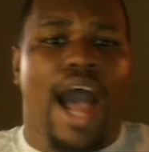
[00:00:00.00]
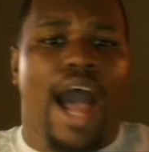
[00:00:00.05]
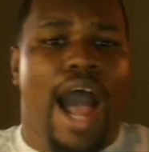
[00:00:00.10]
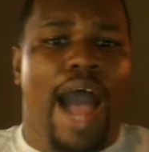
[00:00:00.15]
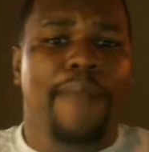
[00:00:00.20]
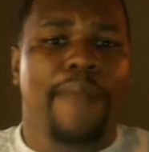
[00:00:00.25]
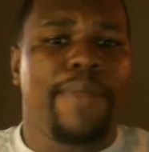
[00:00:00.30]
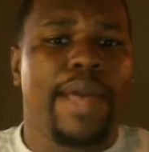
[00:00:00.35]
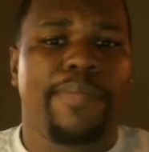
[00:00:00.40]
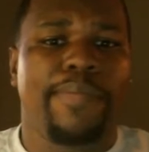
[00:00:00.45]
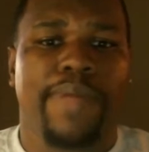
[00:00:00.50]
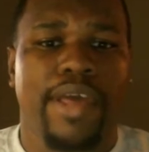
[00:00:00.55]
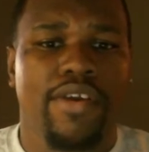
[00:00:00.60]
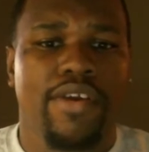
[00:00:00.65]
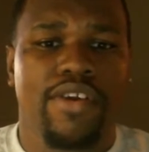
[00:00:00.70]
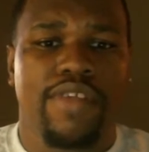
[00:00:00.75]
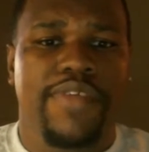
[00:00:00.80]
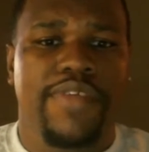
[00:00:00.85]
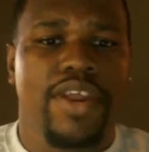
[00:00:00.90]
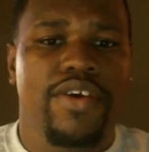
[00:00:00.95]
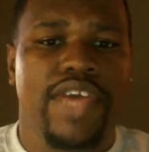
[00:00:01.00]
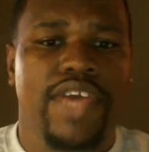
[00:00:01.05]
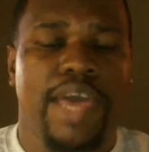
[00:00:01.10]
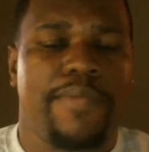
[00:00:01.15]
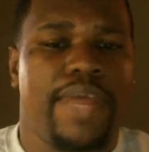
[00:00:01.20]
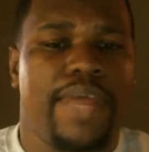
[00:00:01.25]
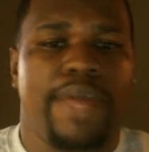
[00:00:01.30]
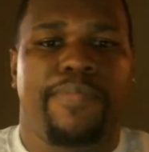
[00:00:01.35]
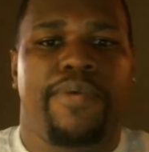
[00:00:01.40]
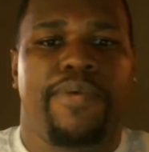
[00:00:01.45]
I might play it on a video game
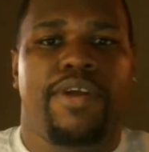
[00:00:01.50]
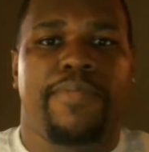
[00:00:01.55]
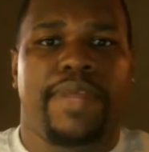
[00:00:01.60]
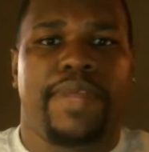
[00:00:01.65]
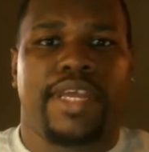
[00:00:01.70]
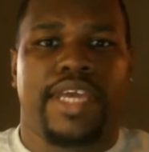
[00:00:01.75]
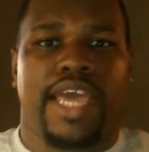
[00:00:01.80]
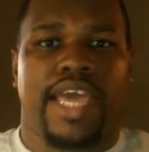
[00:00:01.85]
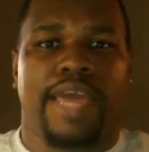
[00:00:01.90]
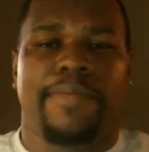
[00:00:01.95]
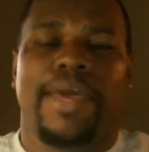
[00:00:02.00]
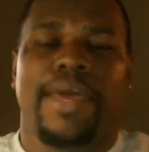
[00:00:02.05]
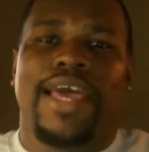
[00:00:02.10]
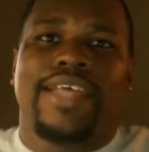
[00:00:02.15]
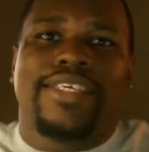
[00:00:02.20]
when they put them in a game.